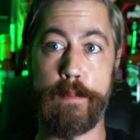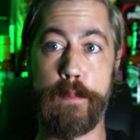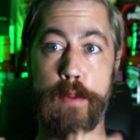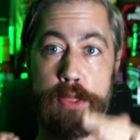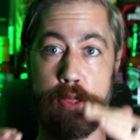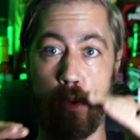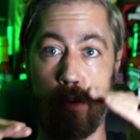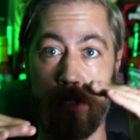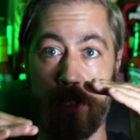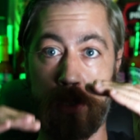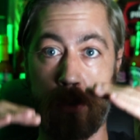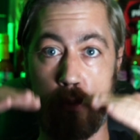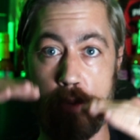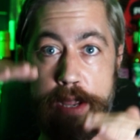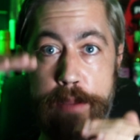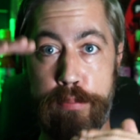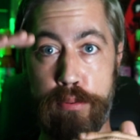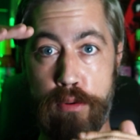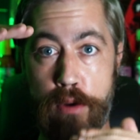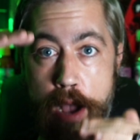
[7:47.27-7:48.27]
But those
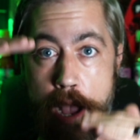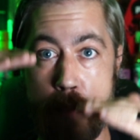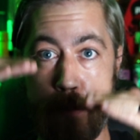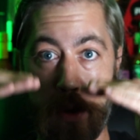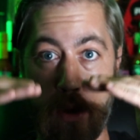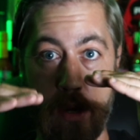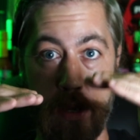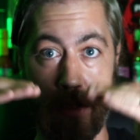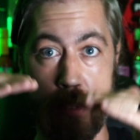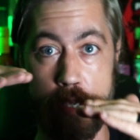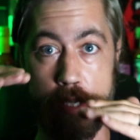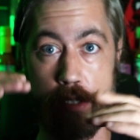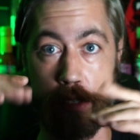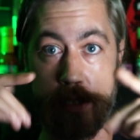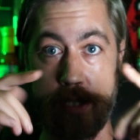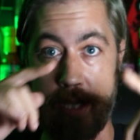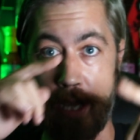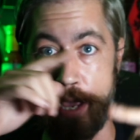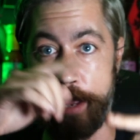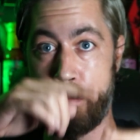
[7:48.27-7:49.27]
three primary things,
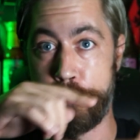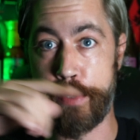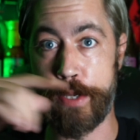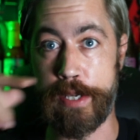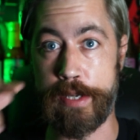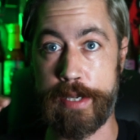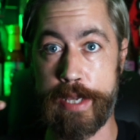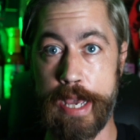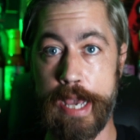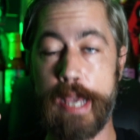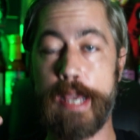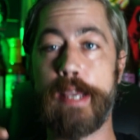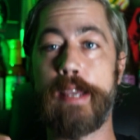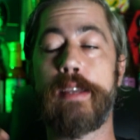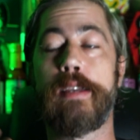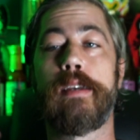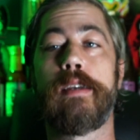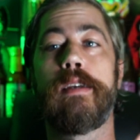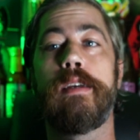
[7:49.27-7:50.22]
the NPK,